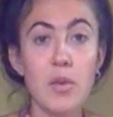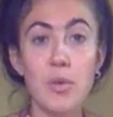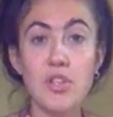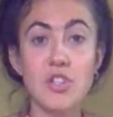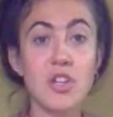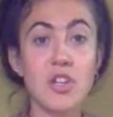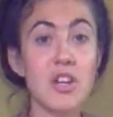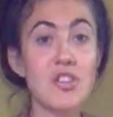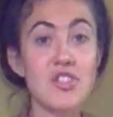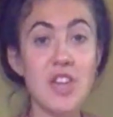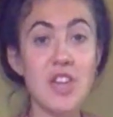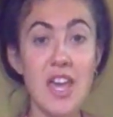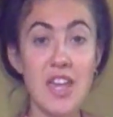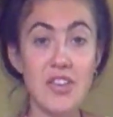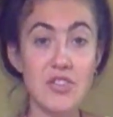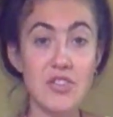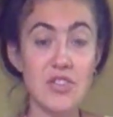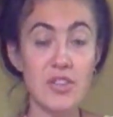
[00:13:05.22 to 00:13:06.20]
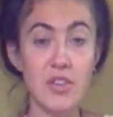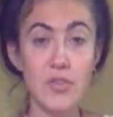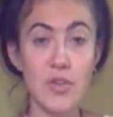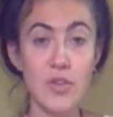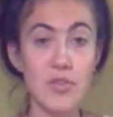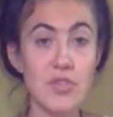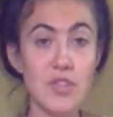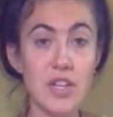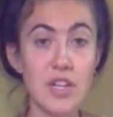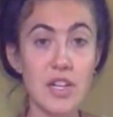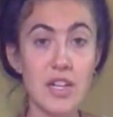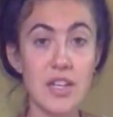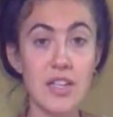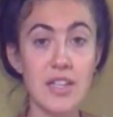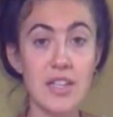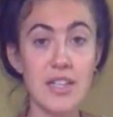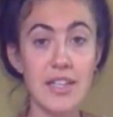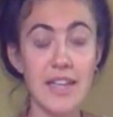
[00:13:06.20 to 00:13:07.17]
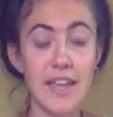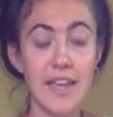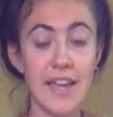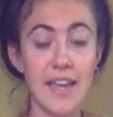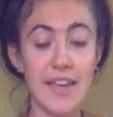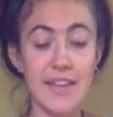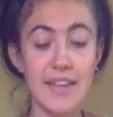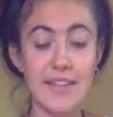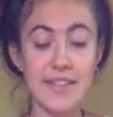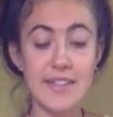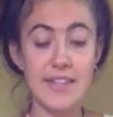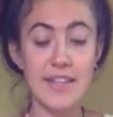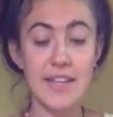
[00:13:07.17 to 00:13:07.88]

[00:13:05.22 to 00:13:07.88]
which could change in the future. And